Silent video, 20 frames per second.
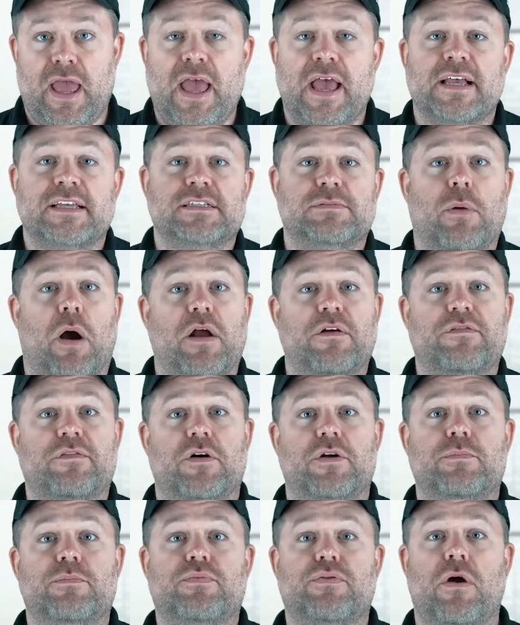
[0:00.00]

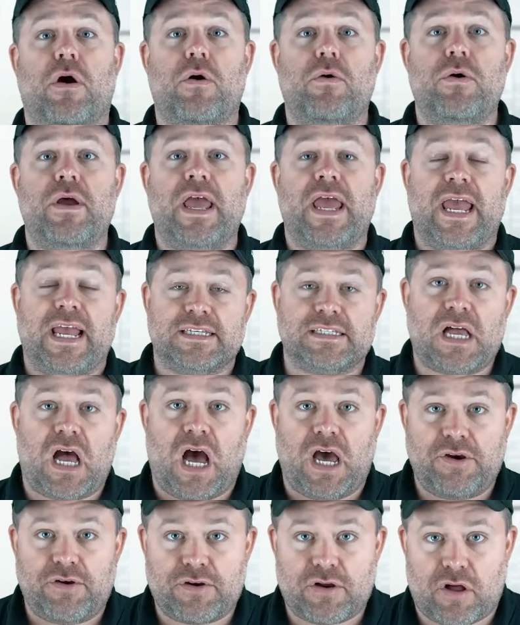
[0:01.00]
SmartPhone Pro is
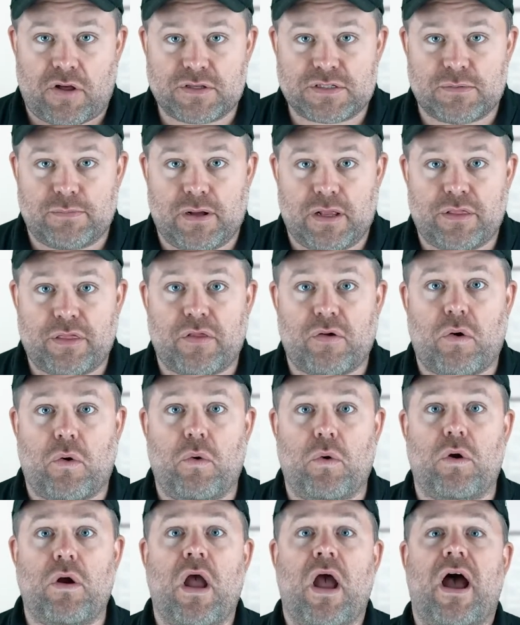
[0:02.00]
$100 a month
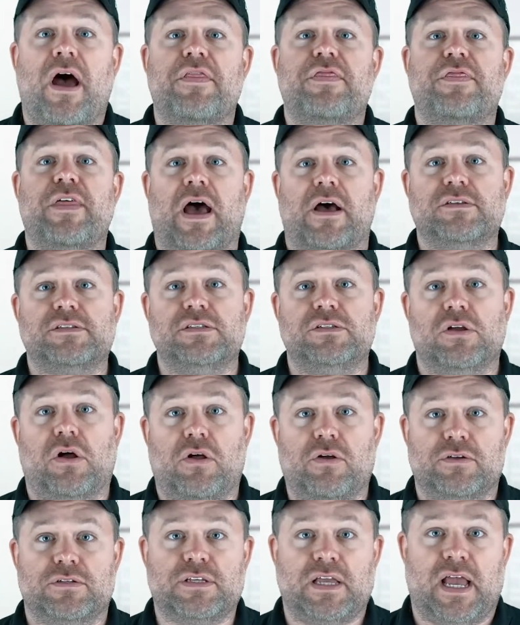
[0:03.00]
or
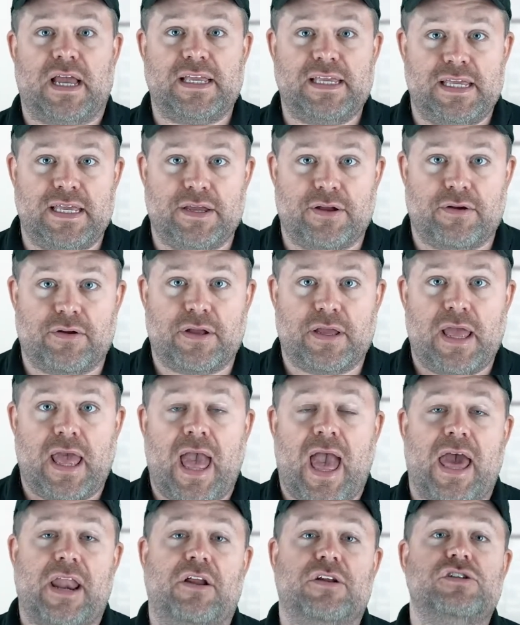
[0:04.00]
$1,000 a year.
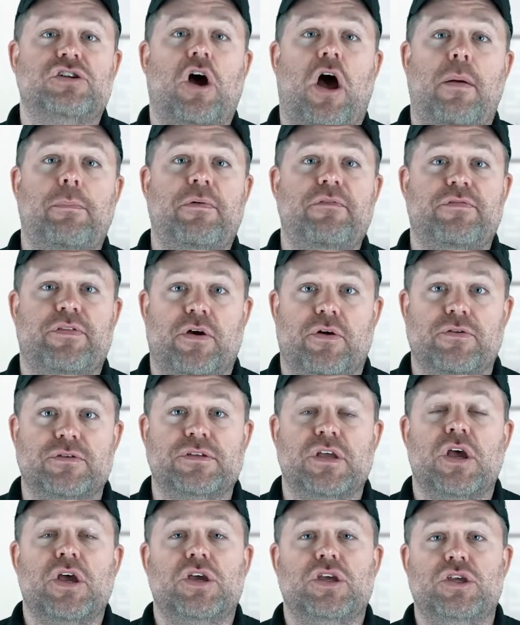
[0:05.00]
And on top of those,
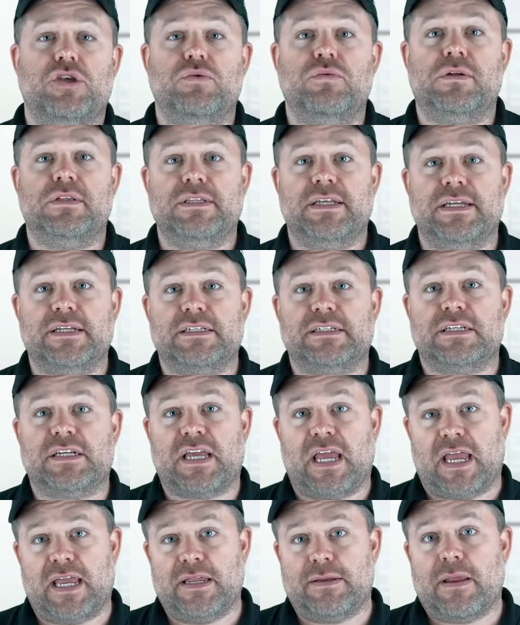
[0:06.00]
you will need to
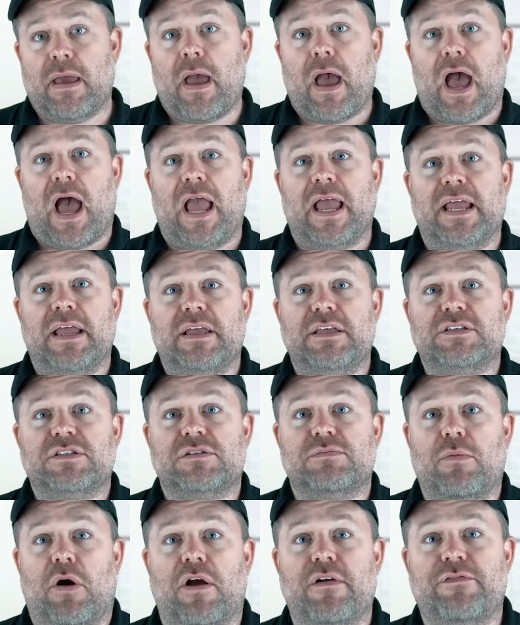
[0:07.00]
create a
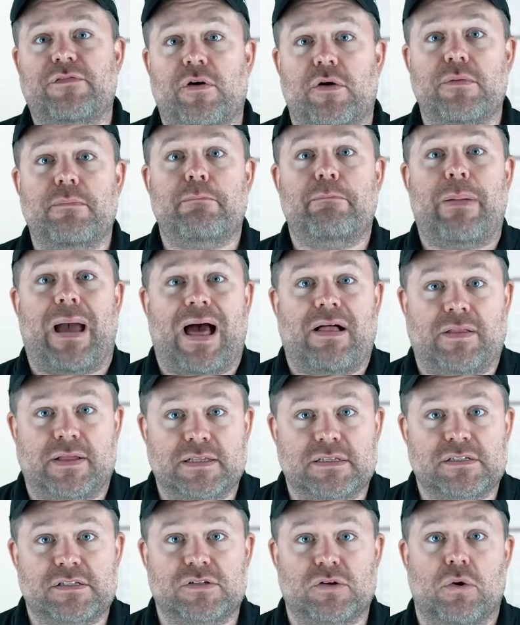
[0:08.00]
smartphone
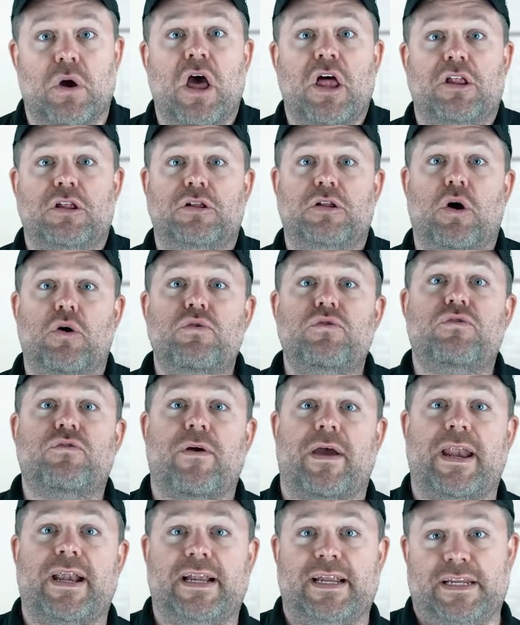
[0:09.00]
balance, so load
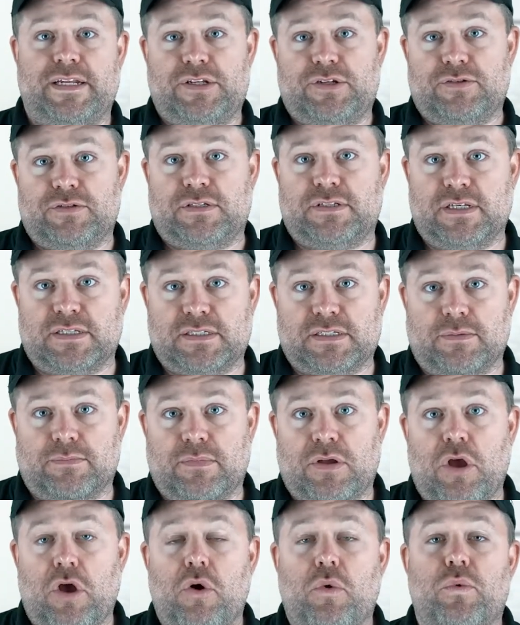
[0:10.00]
credit into your system,
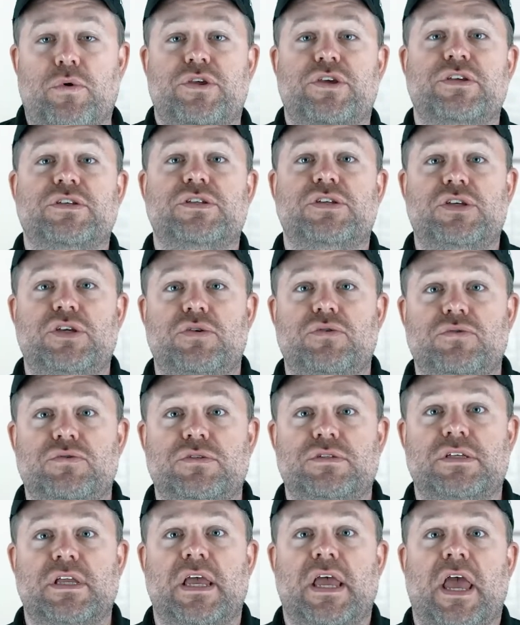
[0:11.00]
which is
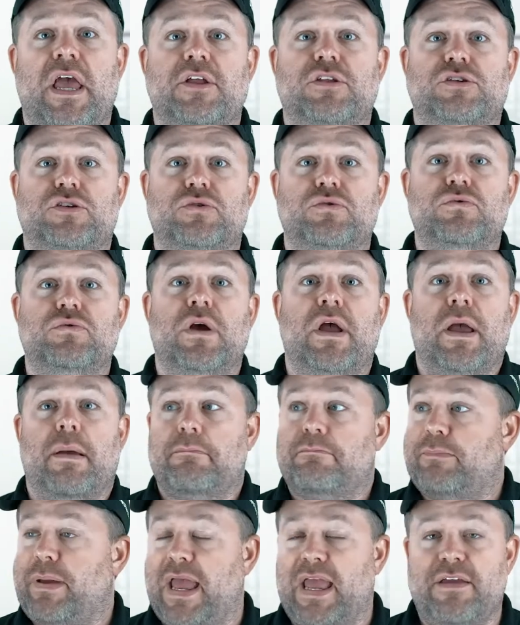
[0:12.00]
used to
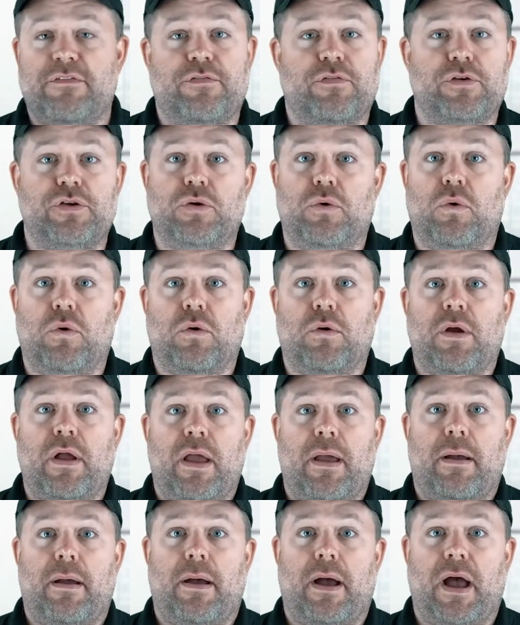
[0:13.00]
pay for your
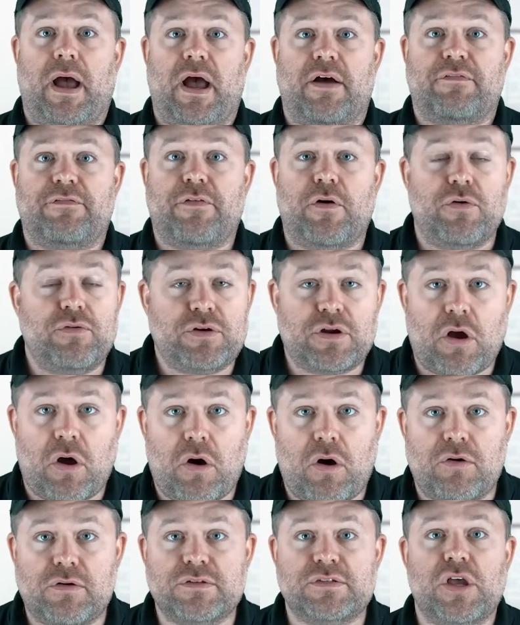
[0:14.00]
phone
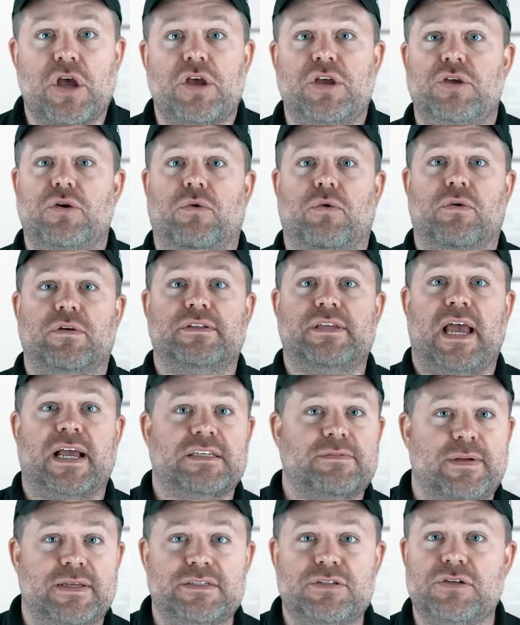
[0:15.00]
calls, your text
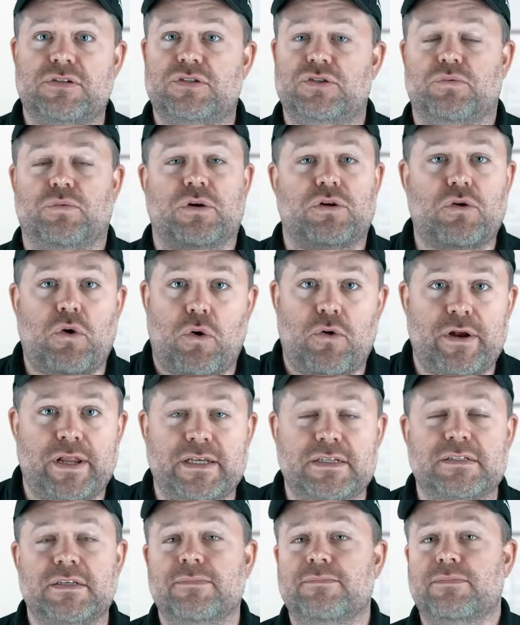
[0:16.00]
messages, your
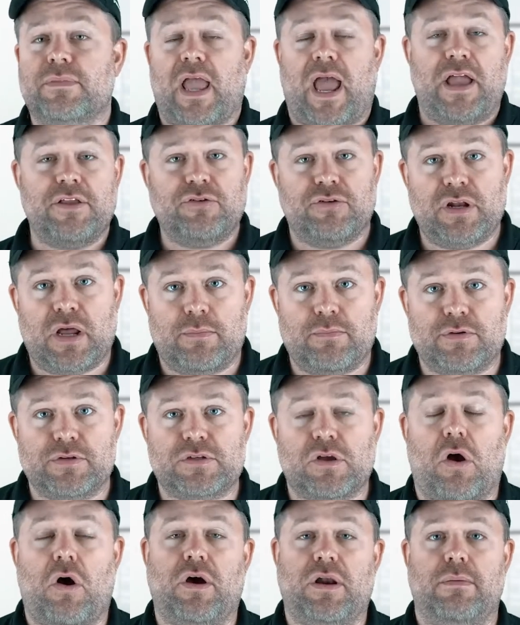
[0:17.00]
recordings, and your numbers
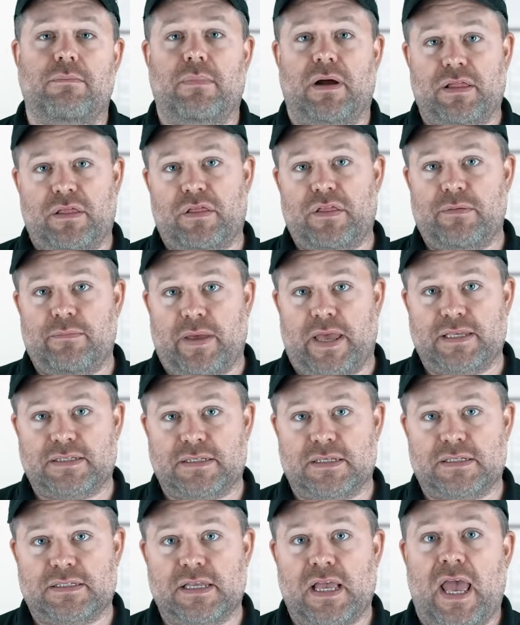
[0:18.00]
on a monthly
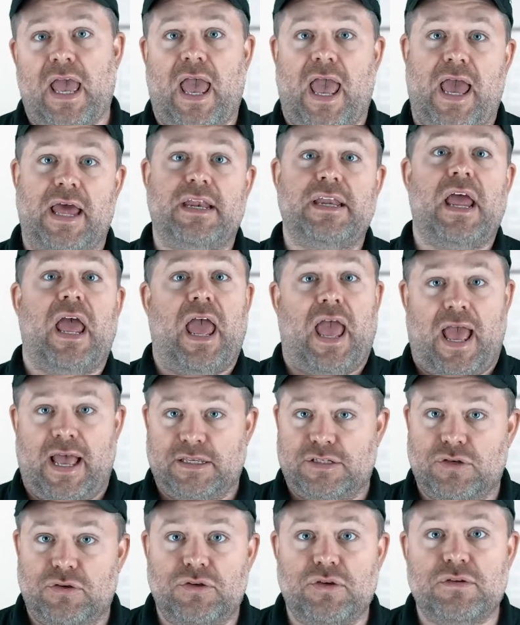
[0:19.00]
basis. And
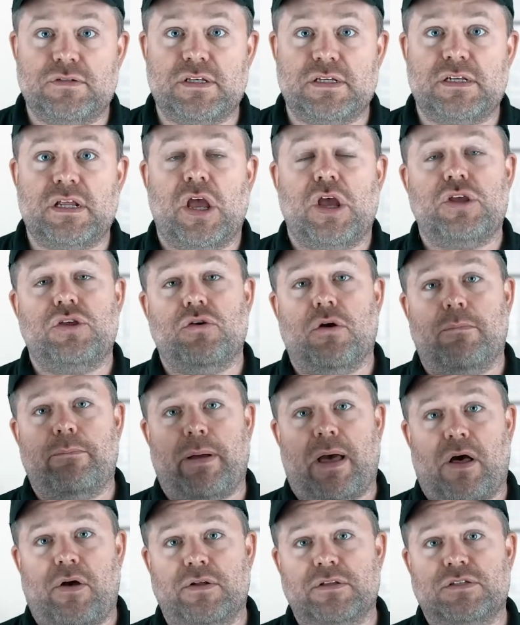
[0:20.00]
as you use it, your
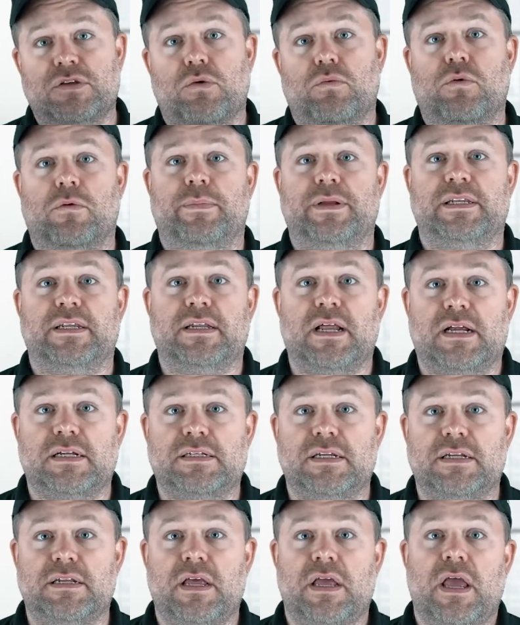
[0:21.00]
balance will be
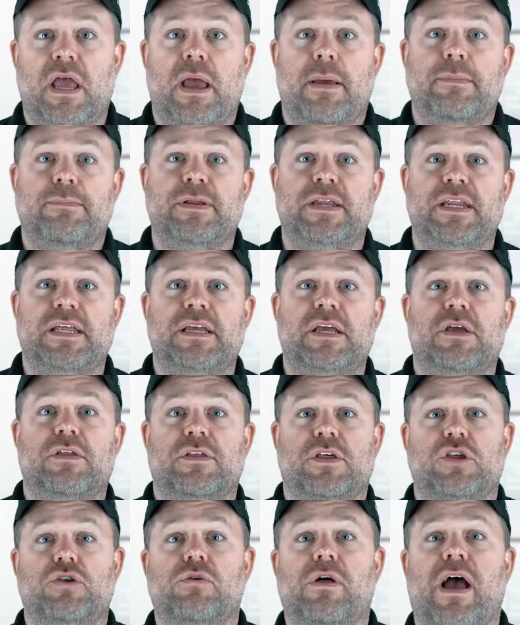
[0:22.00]
deducted, meaning that
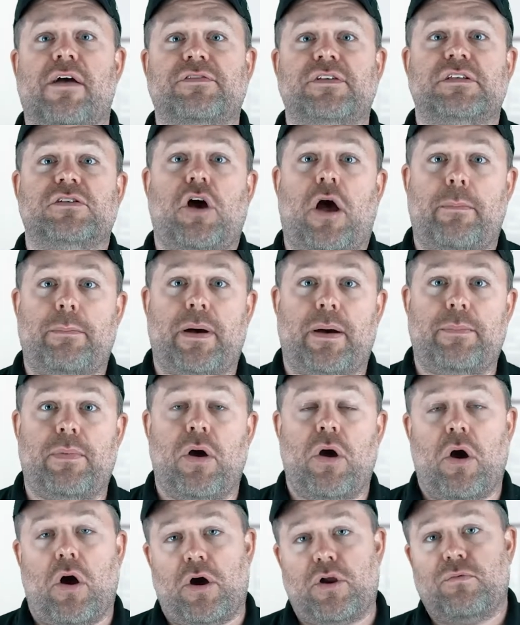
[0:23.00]
you'll have to top up
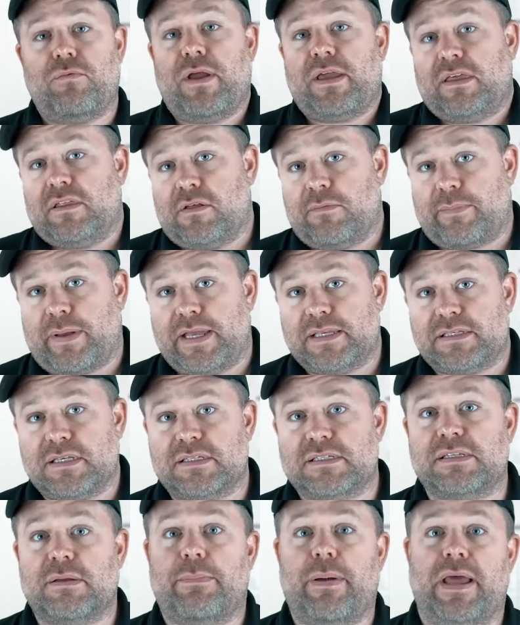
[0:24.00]
on a regular basis
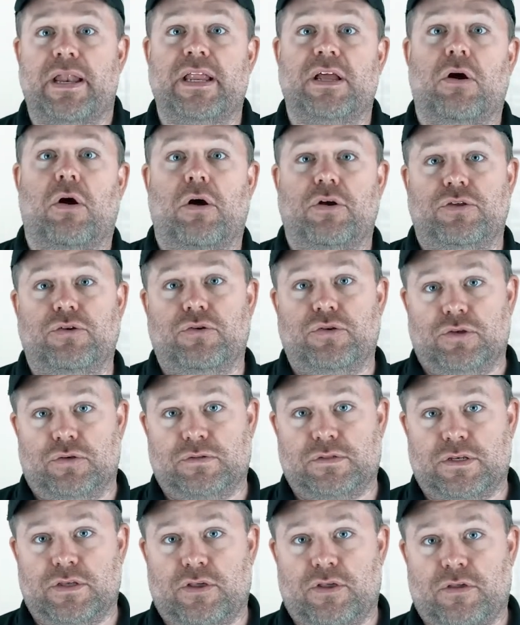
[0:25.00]
depending on your
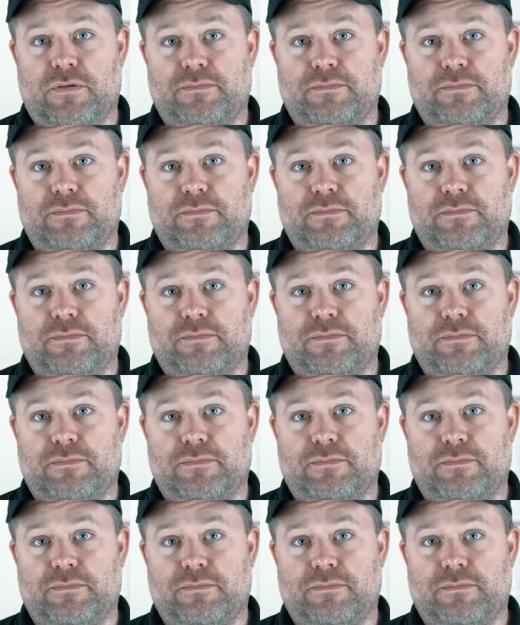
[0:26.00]
usage.